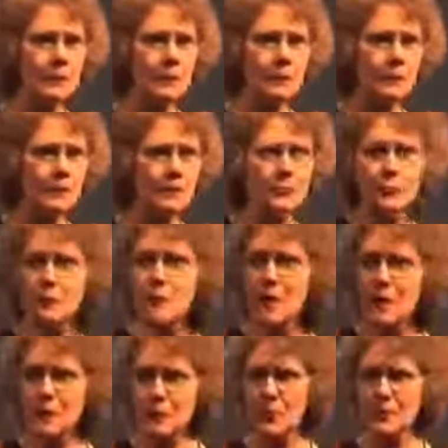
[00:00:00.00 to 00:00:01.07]
pills for
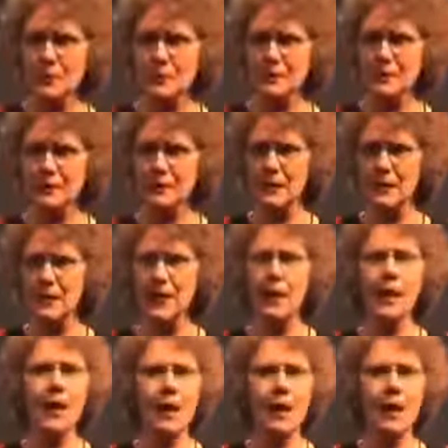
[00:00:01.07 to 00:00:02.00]
my pregnancy.